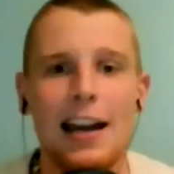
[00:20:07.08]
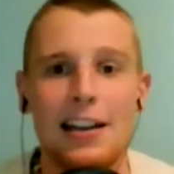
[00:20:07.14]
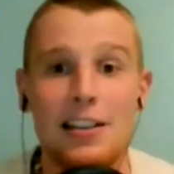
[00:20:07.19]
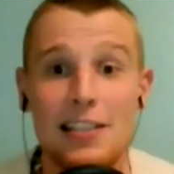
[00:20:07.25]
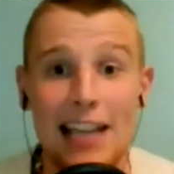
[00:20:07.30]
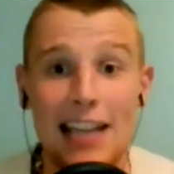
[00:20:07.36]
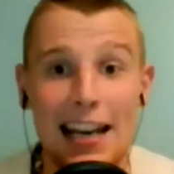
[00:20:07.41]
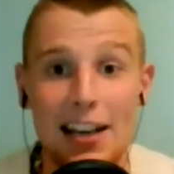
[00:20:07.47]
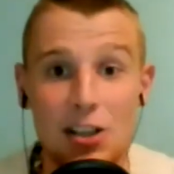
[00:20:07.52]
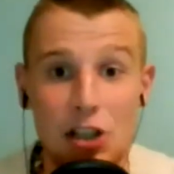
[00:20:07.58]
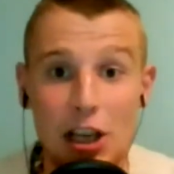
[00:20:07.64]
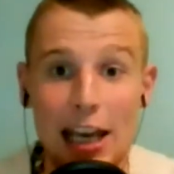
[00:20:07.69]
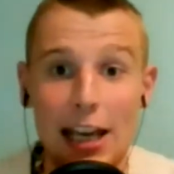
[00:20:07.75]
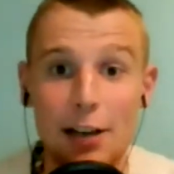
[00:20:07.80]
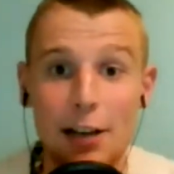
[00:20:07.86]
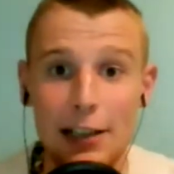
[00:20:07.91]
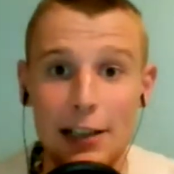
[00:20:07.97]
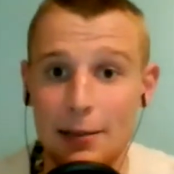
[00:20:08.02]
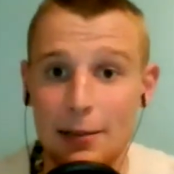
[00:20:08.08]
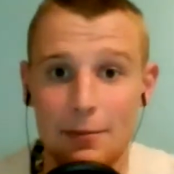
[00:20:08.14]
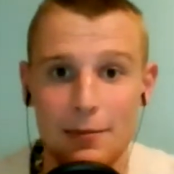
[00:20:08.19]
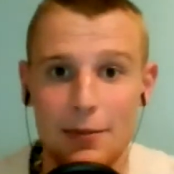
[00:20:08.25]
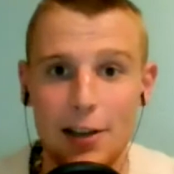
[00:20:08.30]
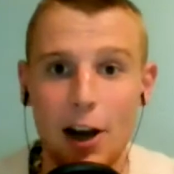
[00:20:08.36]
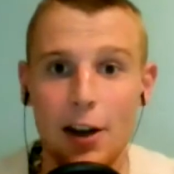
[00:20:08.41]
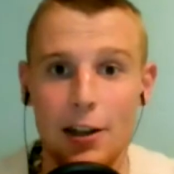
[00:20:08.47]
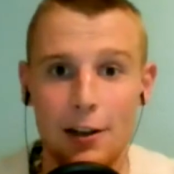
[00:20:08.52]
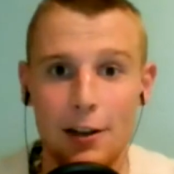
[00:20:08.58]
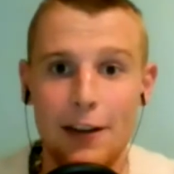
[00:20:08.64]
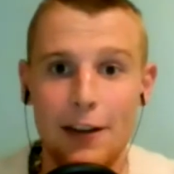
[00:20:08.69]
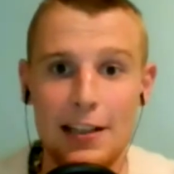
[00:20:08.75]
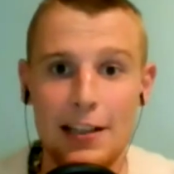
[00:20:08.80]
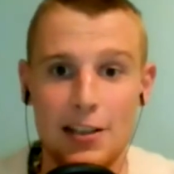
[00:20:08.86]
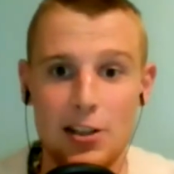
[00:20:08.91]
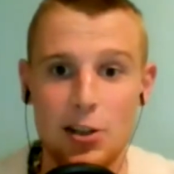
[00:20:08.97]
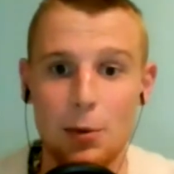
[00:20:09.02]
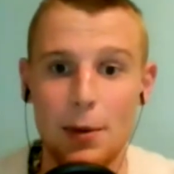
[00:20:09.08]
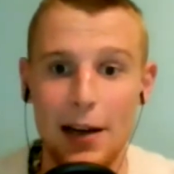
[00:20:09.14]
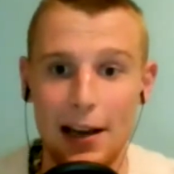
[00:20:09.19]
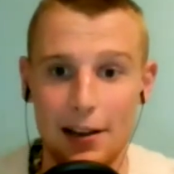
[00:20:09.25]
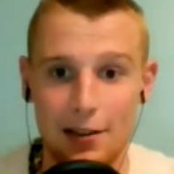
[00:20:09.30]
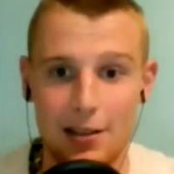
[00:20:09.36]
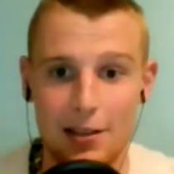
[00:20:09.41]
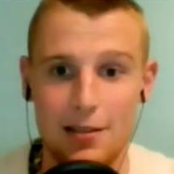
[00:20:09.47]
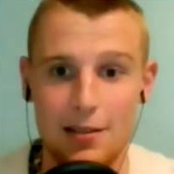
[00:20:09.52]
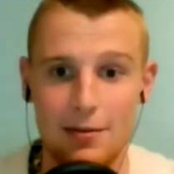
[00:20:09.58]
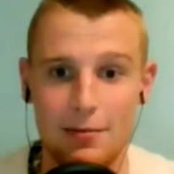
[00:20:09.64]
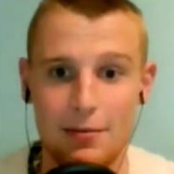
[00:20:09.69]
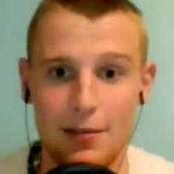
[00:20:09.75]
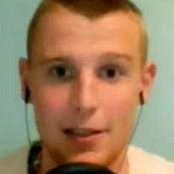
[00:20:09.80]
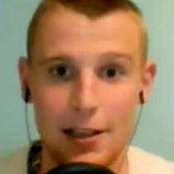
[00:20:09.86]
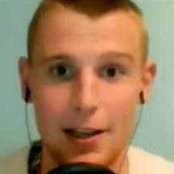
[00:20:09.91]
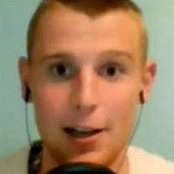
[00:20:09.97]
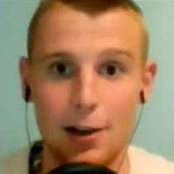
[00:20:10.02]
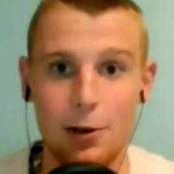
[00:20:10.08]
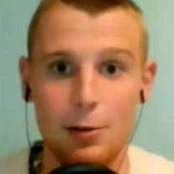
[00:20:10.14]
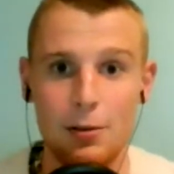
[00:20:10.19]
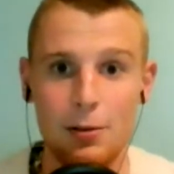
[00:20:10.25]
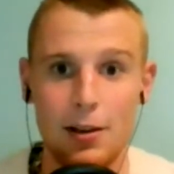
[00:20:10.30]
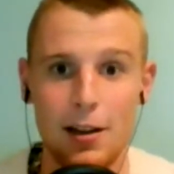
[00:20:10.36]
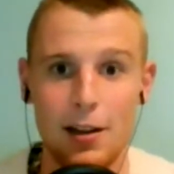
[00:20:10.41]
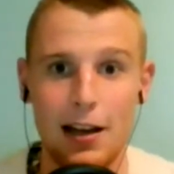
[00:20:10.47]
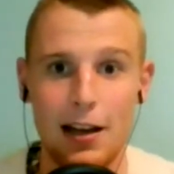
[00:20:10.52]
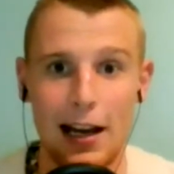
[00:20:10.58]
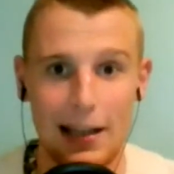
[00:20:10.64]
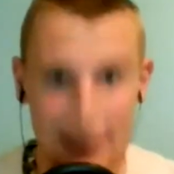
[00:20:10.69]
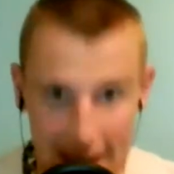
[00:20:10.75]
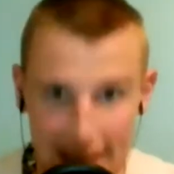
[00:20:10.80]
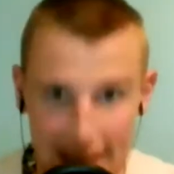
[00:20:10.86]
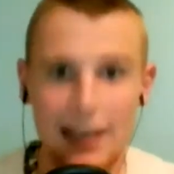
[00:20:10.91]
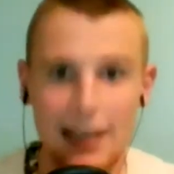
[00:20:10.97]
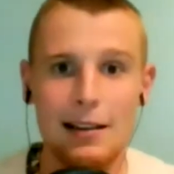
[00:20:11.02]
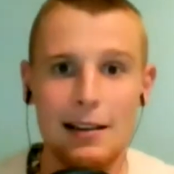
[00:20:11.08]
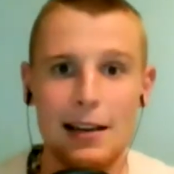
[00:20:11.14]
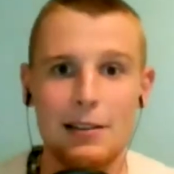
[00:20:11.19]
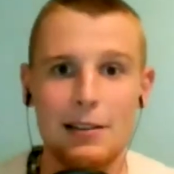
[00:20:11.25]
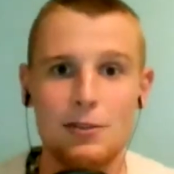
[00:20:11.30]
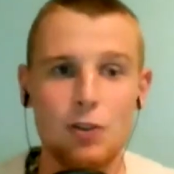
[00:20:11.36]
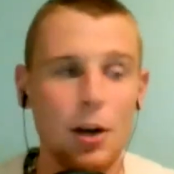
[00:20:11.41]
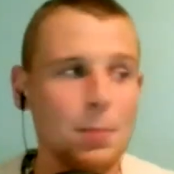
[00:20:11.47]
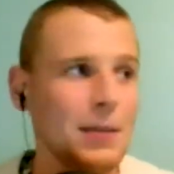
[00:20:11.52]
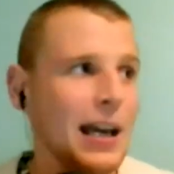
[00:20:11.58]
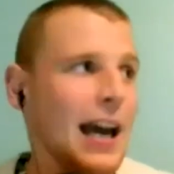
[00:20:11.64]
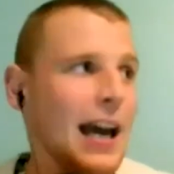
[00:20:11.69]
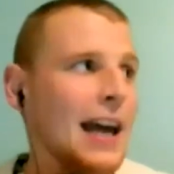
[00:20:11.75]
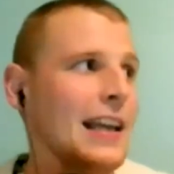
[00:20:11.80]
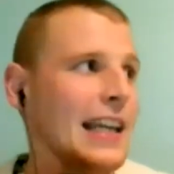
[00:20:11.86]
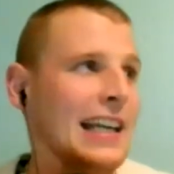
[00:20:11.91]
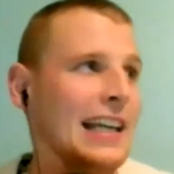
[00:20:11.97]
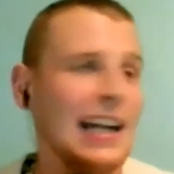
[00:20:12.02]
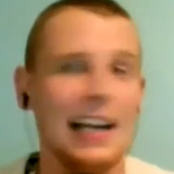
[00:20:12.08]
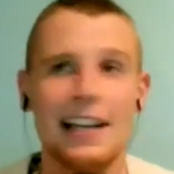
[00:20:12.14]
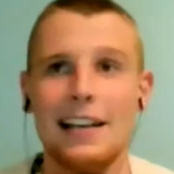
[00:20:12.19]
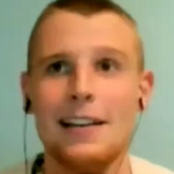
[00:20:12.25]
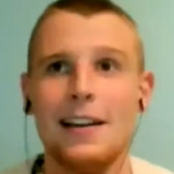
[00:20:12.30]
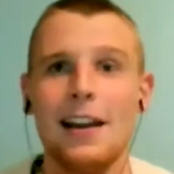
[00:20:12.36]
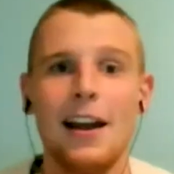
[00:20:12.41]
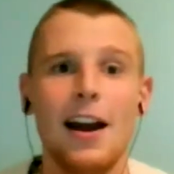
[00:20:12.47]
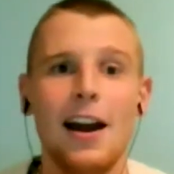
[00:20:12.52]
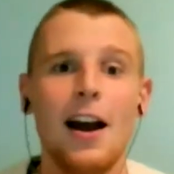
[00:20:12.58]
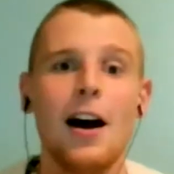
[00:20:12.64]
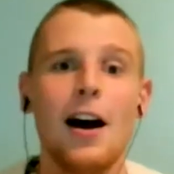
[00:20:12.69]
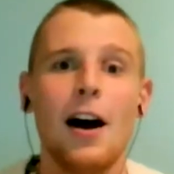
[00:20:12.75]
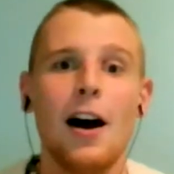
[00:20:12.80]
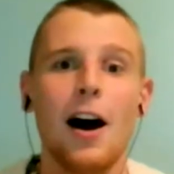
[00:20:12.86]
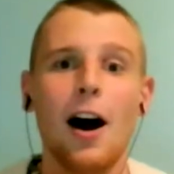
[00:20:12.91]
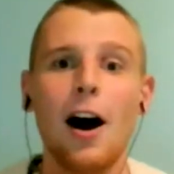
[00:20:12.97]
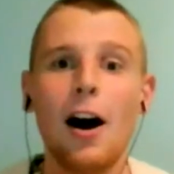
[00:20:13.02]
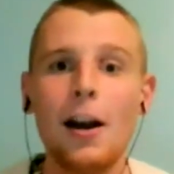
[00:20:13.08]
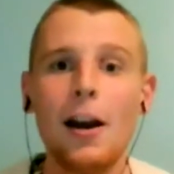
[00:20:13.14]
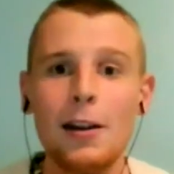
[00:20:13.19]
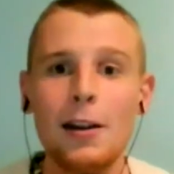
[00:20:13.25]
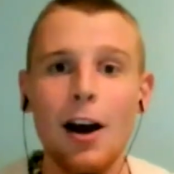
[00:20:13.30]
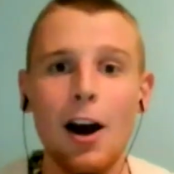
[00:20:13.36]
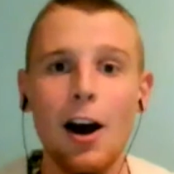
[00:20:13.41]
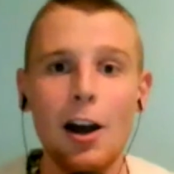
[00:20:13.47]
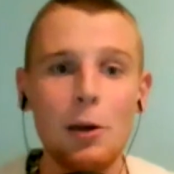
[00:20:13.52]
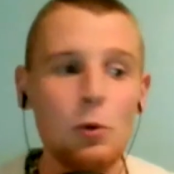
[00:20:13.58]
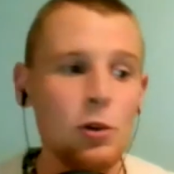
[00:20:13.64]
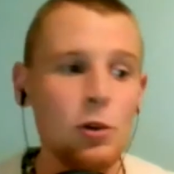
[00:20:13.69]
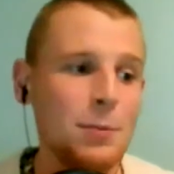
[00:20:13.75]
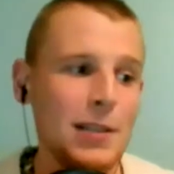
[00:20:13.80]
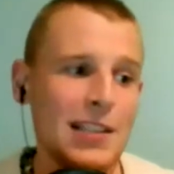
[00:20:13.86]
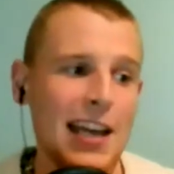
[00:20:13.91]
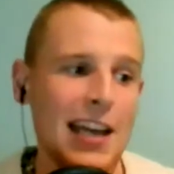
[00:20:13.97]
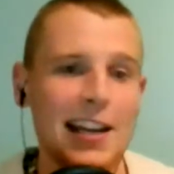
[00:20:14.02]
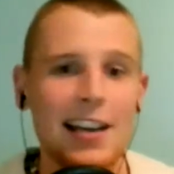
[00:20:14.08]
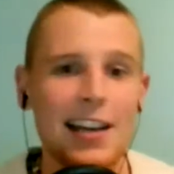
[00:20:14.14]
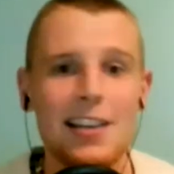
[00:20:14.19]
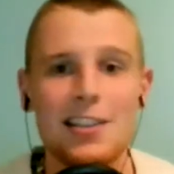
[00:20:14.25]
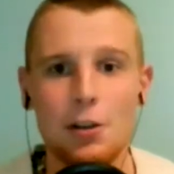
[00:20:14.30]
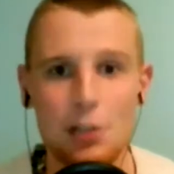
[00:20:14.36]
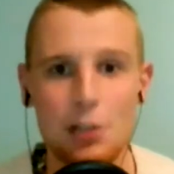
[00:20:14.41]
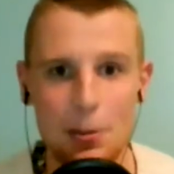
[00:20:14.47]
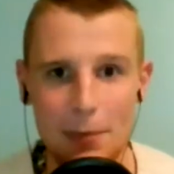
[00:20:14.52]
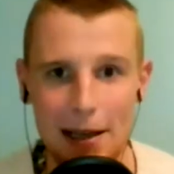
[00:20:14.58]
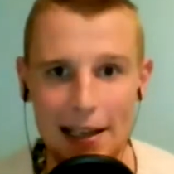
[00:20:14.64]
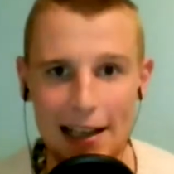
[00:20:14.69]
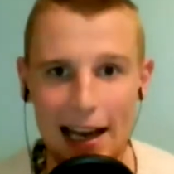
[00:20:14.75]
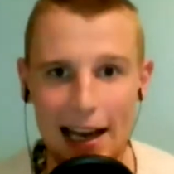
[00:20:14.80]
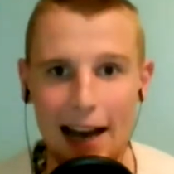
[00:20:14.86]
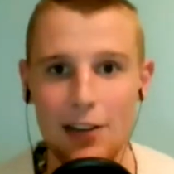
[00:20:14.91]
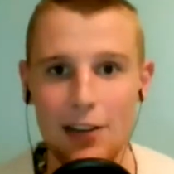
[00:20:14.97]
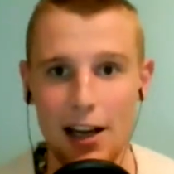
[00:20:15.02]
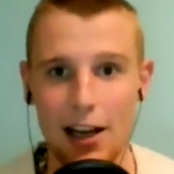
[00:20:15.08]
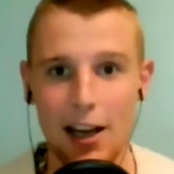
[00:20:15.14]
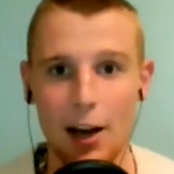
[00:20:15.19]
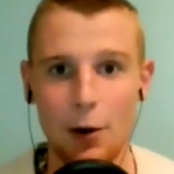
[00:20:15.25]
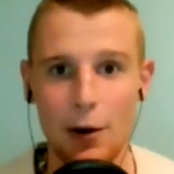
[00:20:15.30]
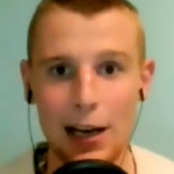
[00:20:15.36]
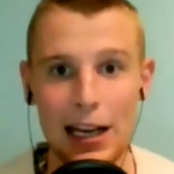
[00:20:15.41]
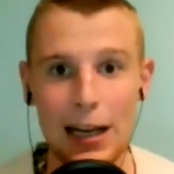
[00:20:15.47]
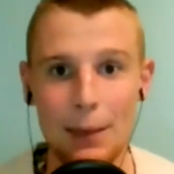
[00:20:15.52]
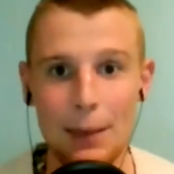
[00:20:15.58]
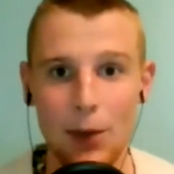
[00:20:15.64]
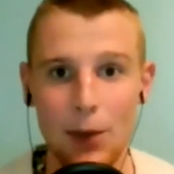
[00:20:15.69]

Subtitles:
Xherdan Shaqiri got in the face of someone else, and he dropped the head in, I wouldn't be taking to social media having a go at him.